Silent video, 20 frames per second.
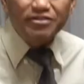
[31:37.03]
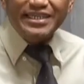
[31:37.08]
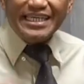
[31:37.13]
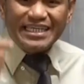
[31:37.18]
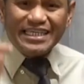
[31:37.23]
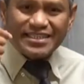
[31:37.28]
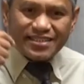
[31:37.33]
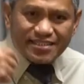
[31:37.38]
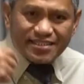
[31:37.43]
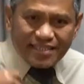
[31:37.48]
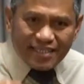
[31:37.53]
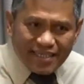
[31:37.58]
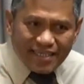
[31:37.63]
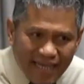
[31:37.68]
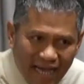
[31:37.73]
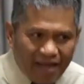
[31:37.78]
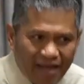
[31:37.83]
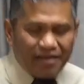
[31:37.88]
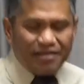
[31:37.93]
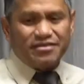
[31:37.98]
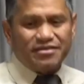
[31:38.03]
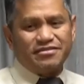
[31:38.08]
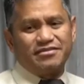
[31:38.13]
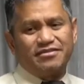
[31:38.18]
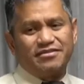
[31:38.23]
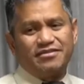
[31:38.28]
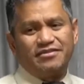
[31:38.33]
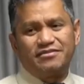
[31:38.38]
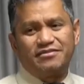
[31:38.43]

is character.